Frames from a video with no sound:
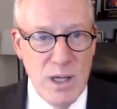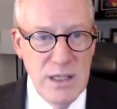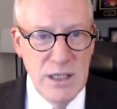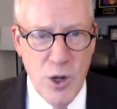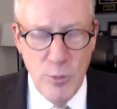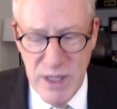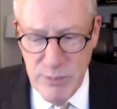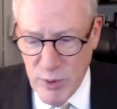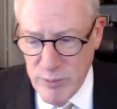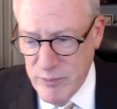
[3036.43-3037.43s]
You know,
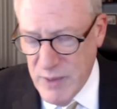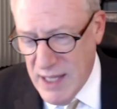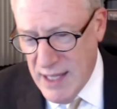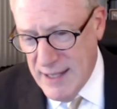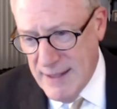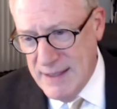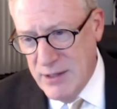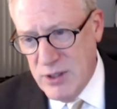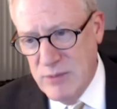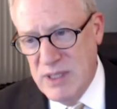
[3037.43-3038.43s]
people,
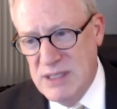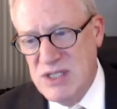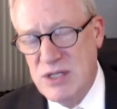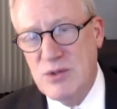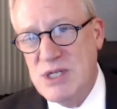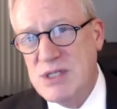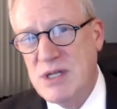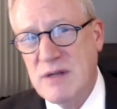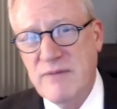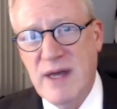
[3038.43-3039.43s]
there can be
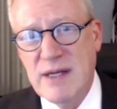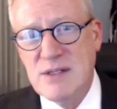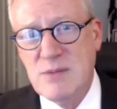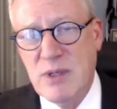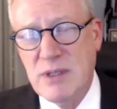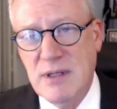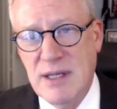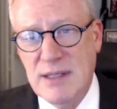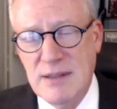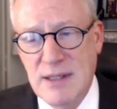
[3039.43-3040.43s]
synergistic effects. One can
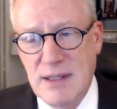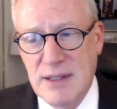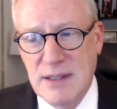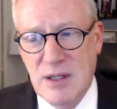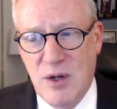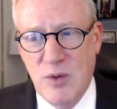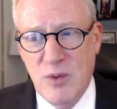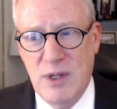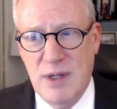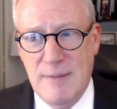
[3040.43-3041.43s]
get, you know,
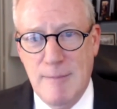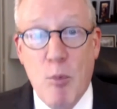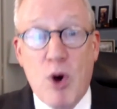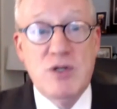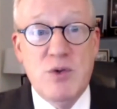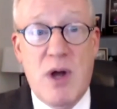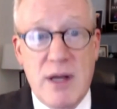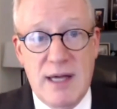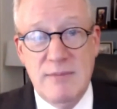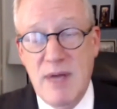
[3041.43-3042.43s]
more drunk
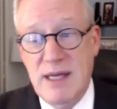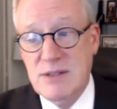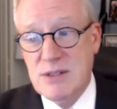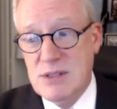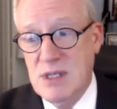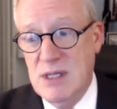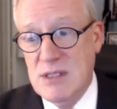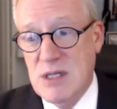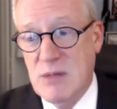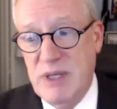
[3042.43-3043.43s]
on meds.
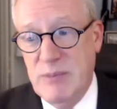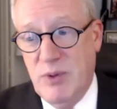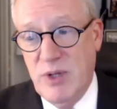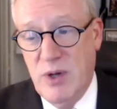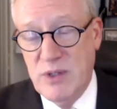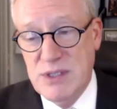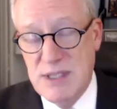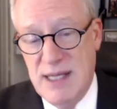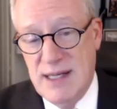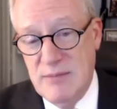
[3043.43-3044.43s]
Some people notice
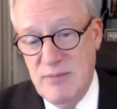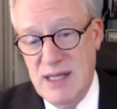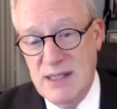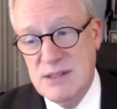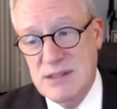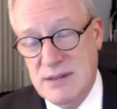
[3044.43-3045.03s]
that on meds,